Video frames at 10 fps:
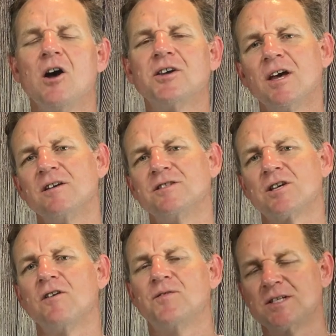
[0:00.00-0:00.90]
Okay,
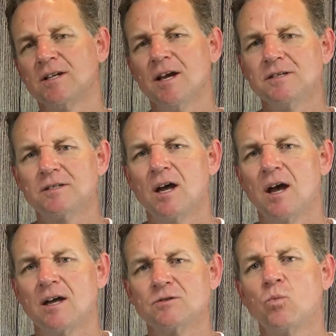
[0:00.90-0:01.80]
so for today's
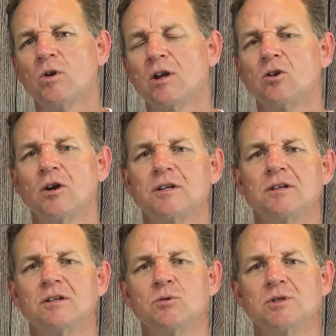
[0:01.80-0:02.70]
task, what I'd like you
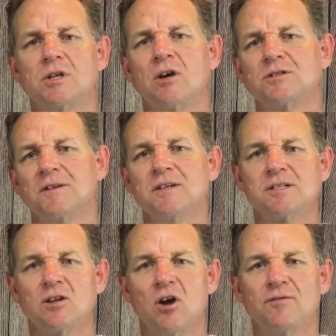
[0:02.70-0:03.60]
to do is go to
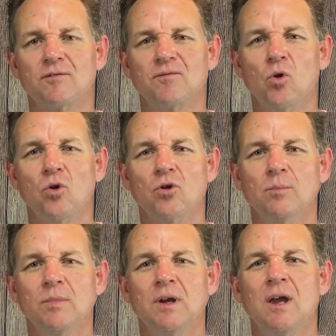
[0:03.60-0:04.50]
This Lifer
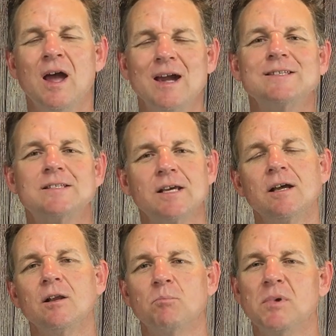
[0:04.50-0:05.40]
forum and
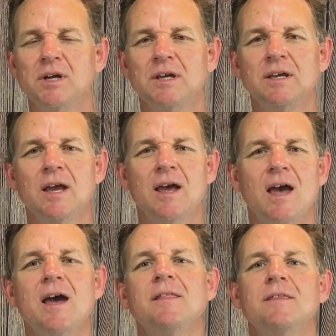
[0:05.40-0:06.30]
tell me
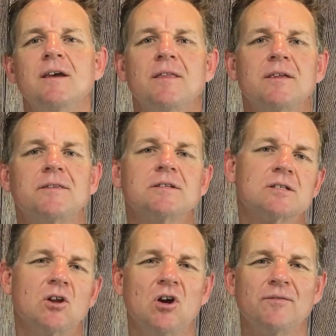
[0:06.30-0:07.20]
and the other
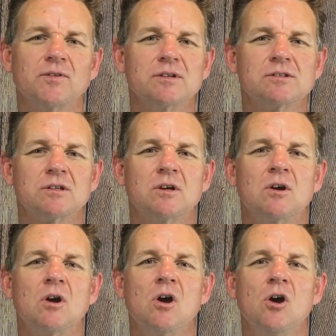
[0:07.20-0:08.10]
This Lifers
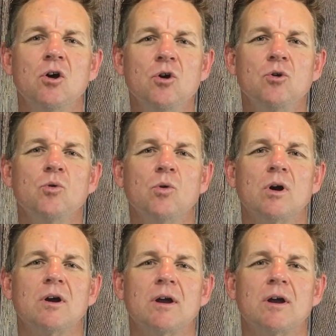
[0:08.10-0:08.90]
who